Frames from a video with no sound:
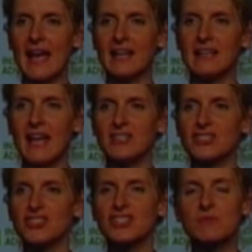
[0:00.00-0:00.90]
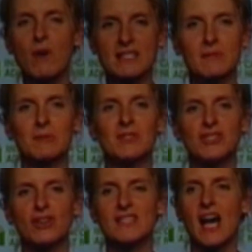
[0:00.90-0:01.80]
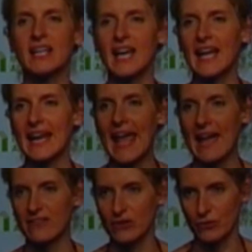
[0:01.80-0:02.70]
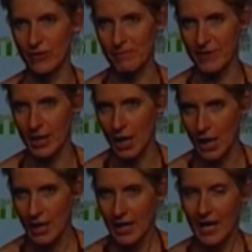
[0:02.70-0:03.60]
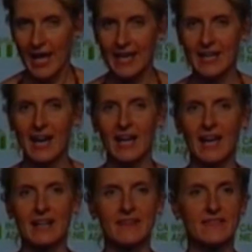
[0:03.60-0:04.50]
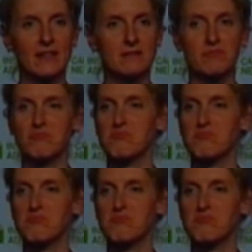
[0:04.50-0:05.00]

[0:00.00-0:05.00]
and she just walks up to me, she goes, "Honey, I gotta ask you something." And I said,